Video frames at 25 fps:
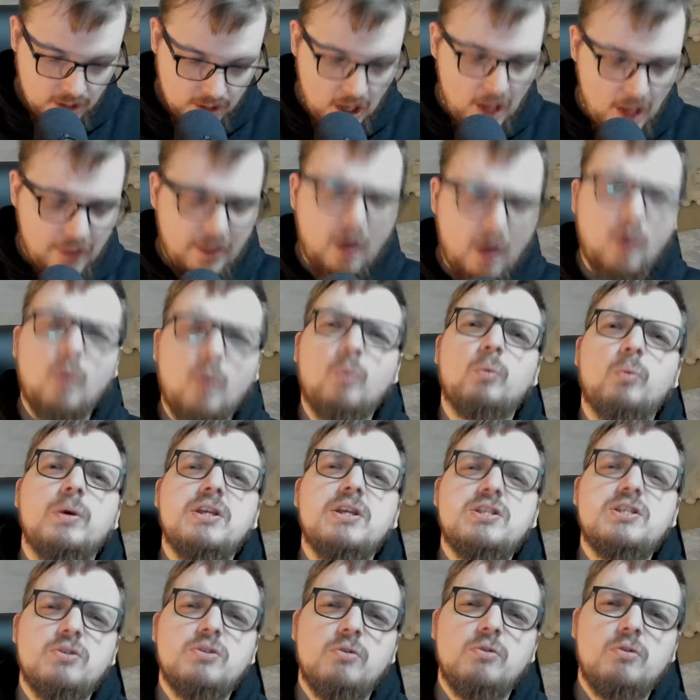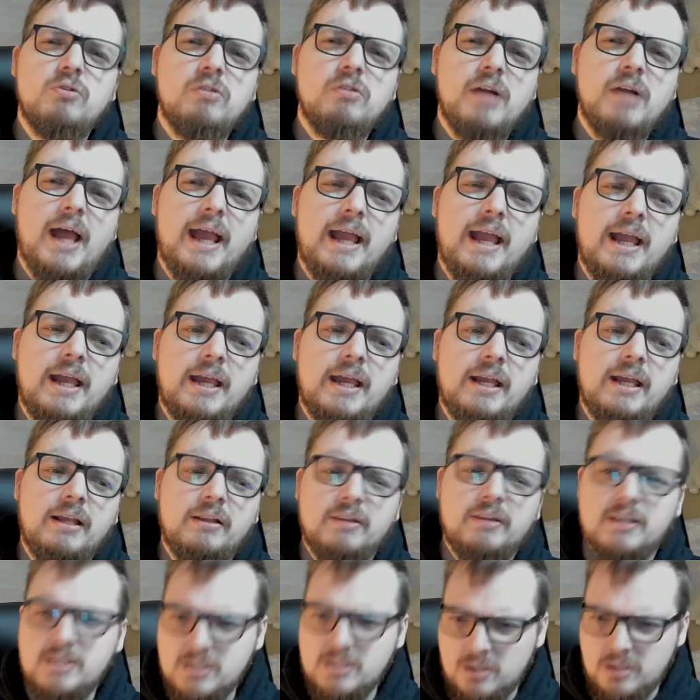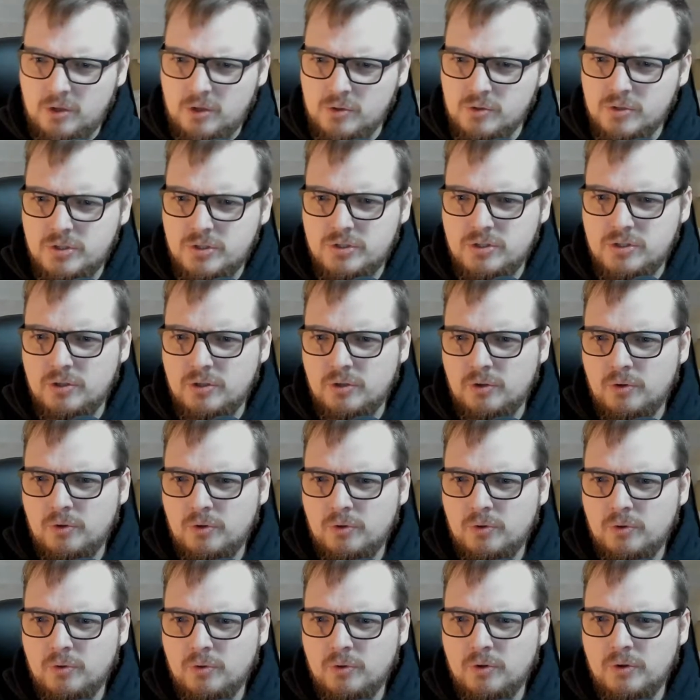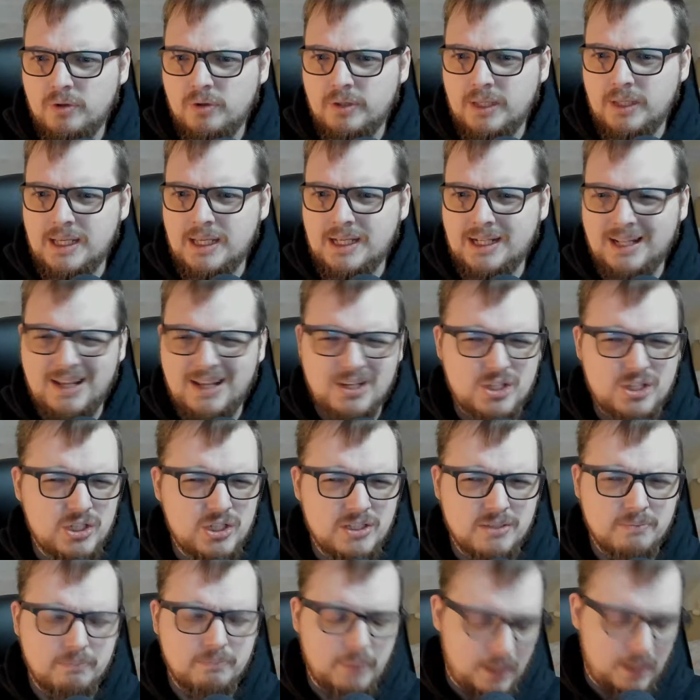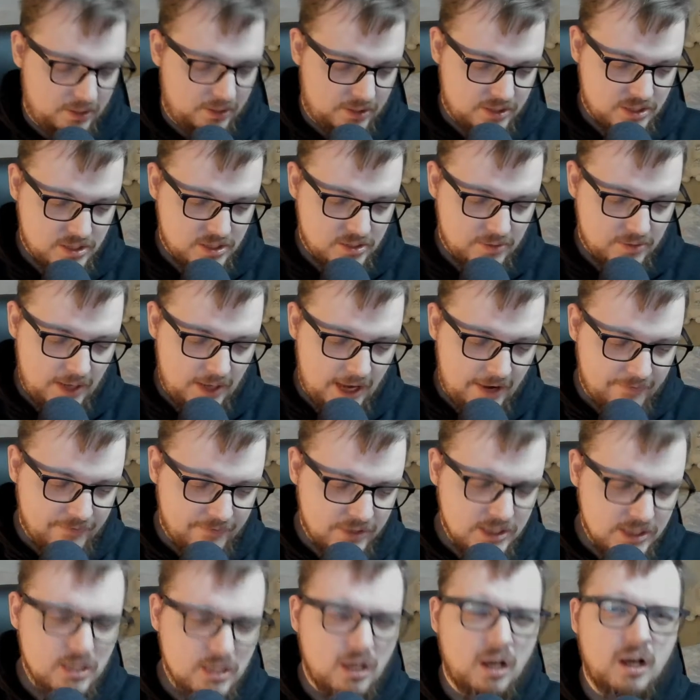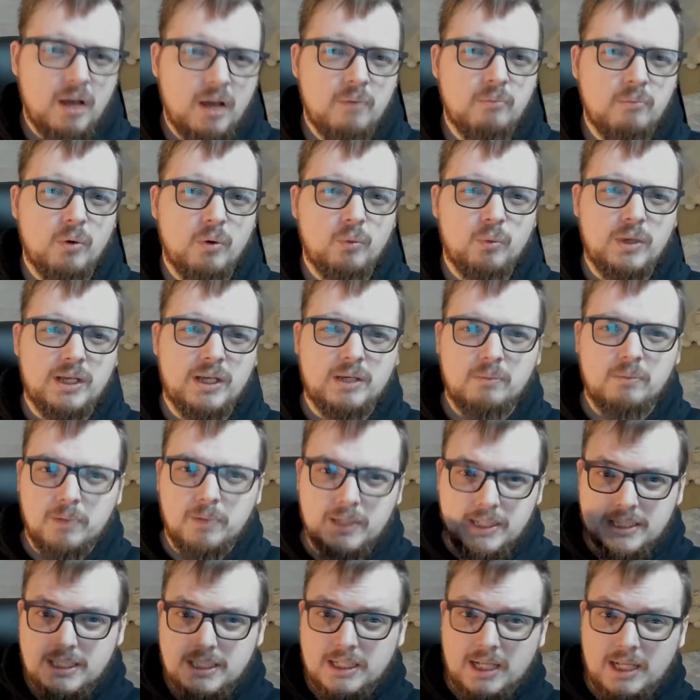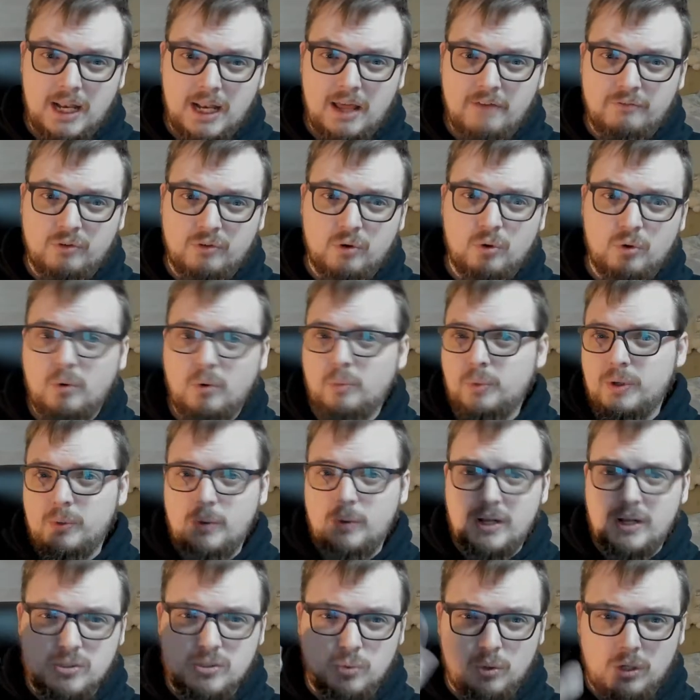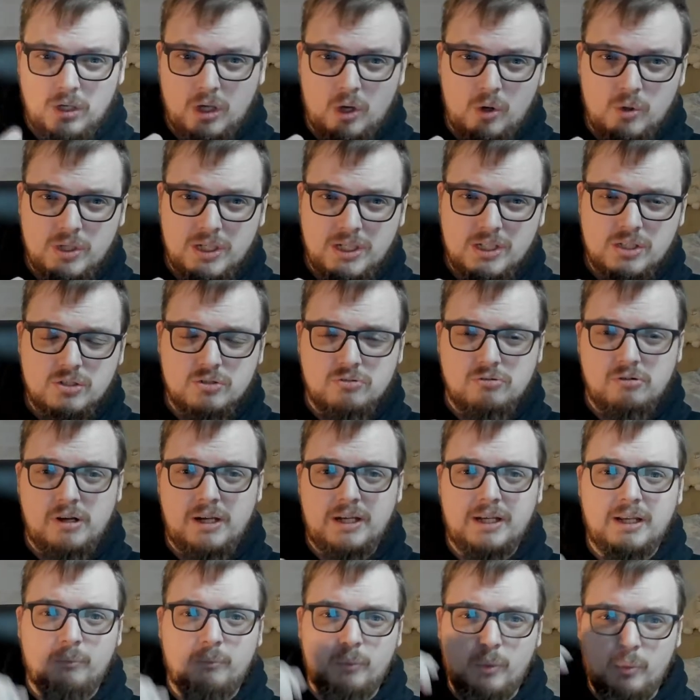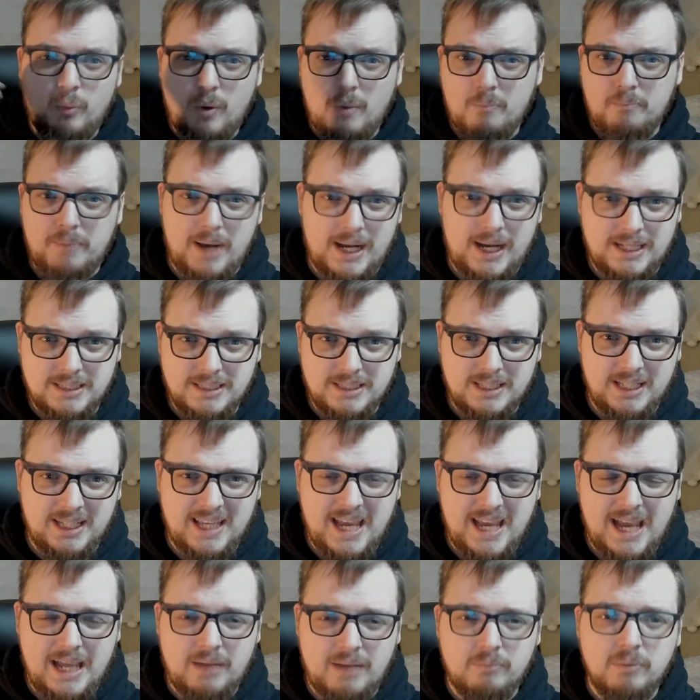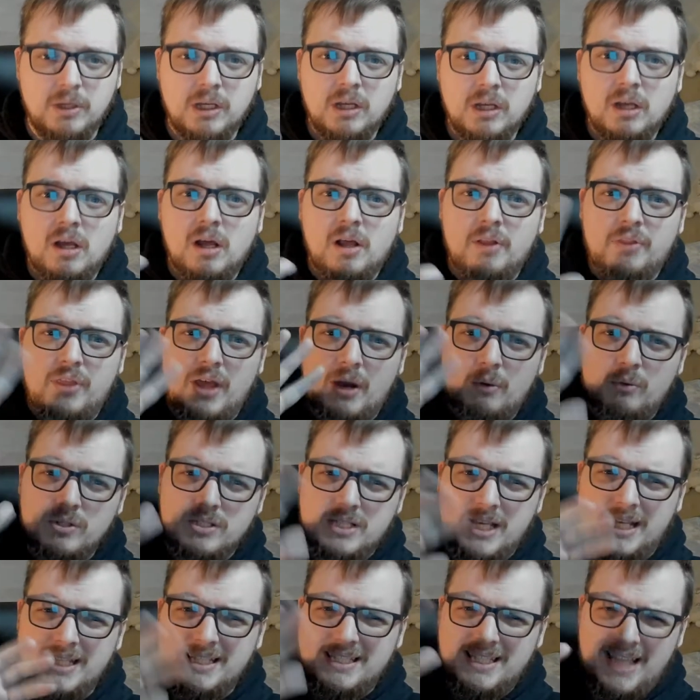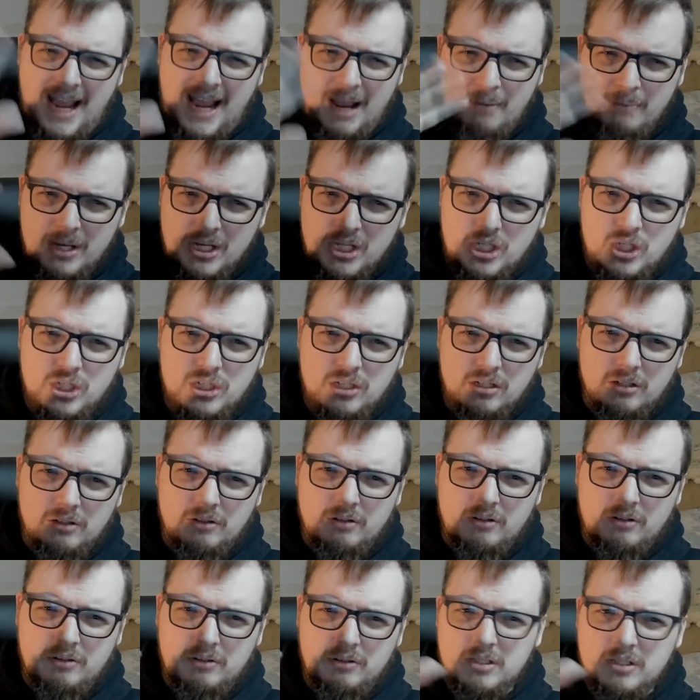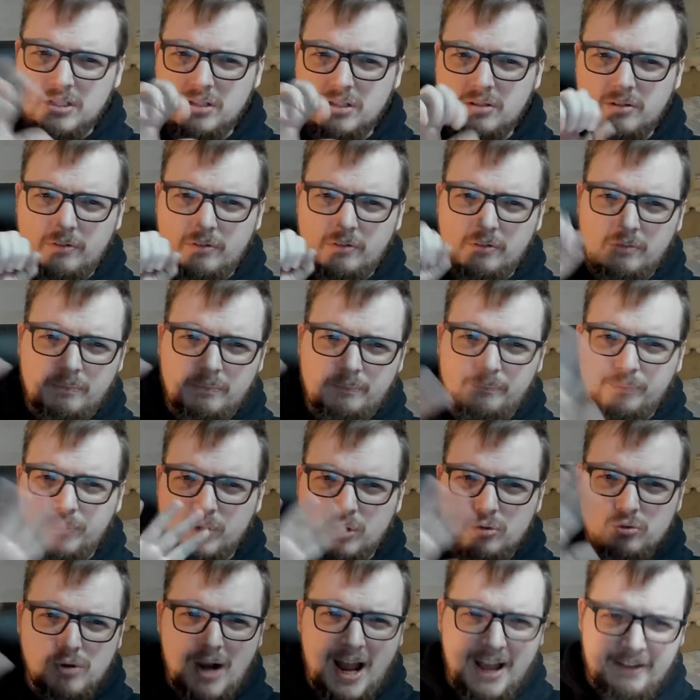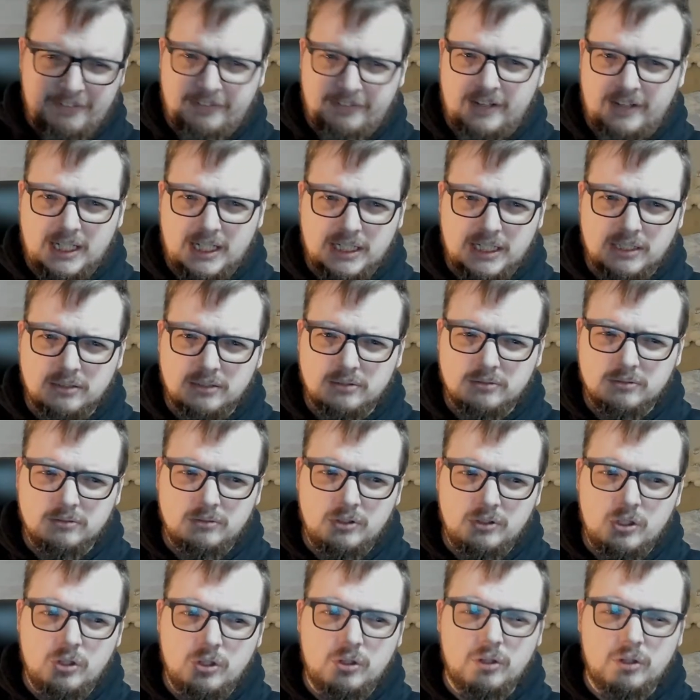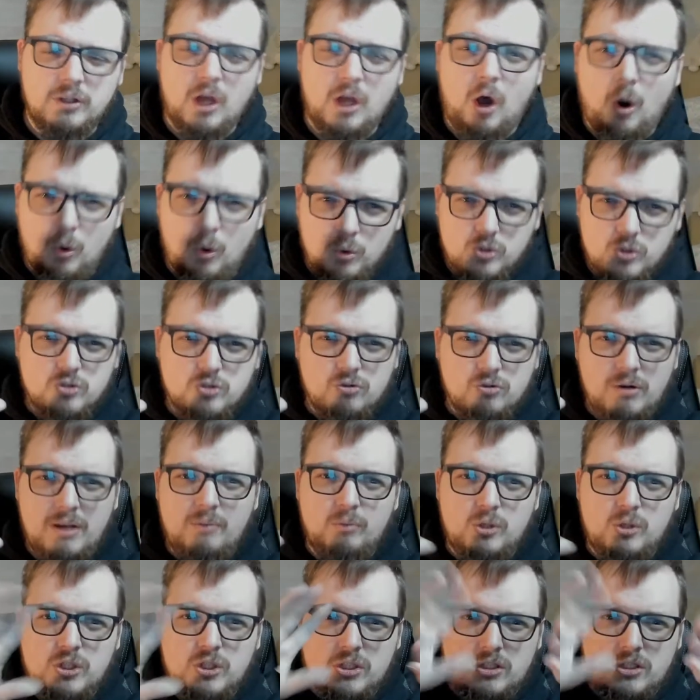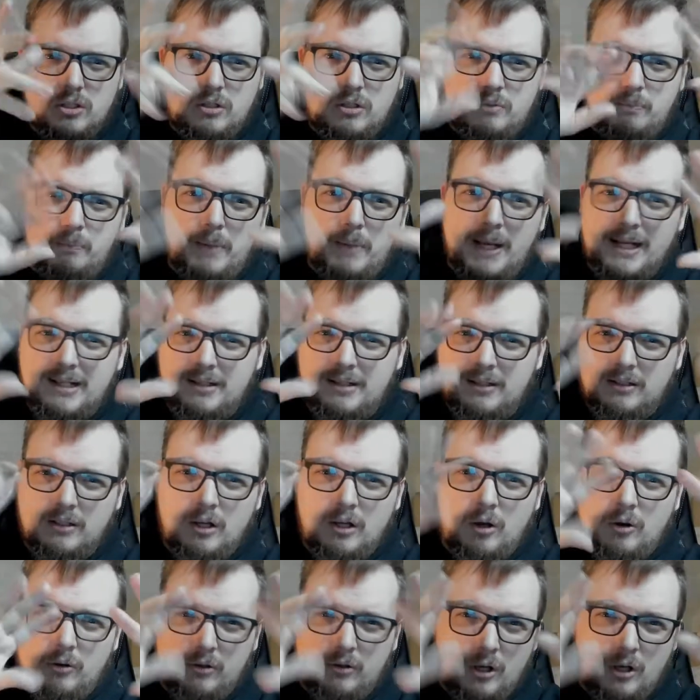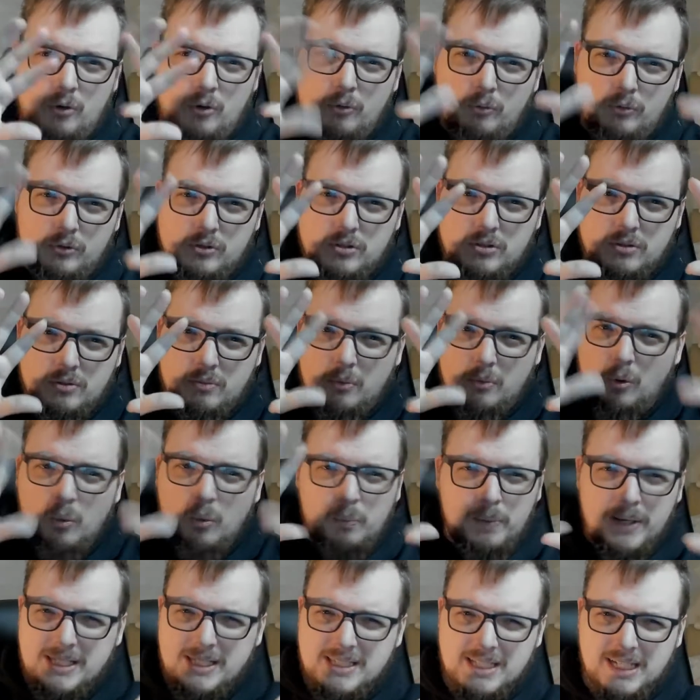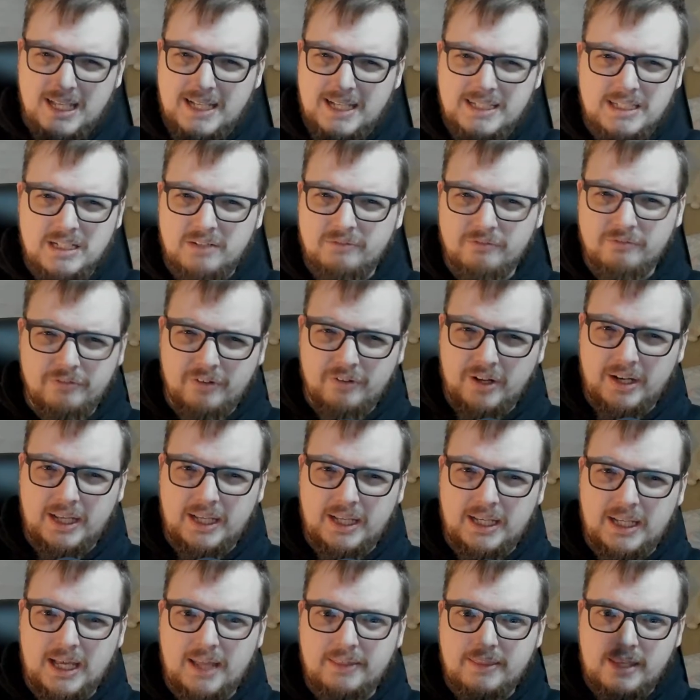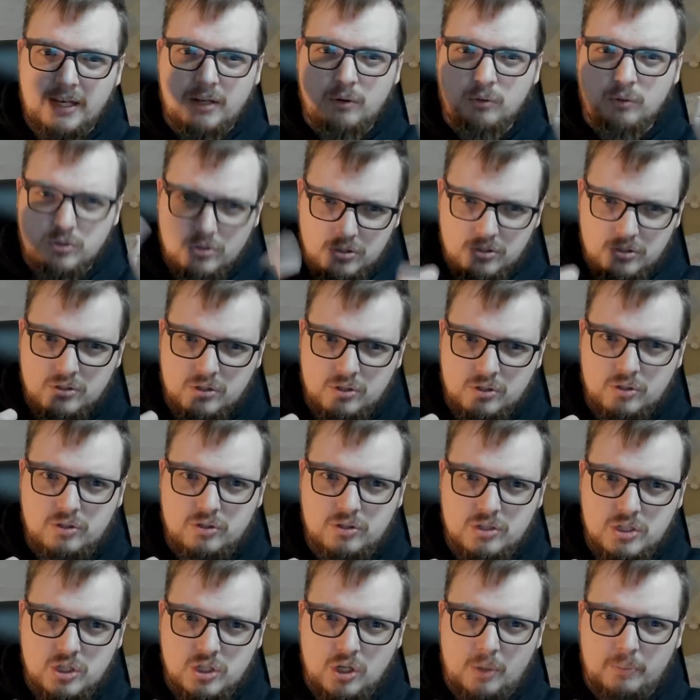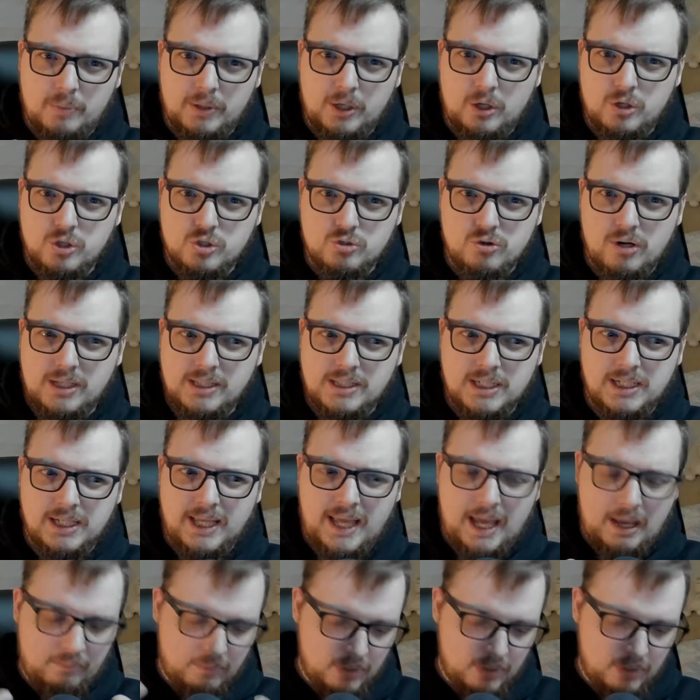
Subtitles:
Oh, we saw this goes to the glitches and bugs. Every time we completed a level, we went loading screen and we went back to the game, there was a damaged graphic. The whole screen would just go all pixelated and funny, and then it would stop and go straight into the game.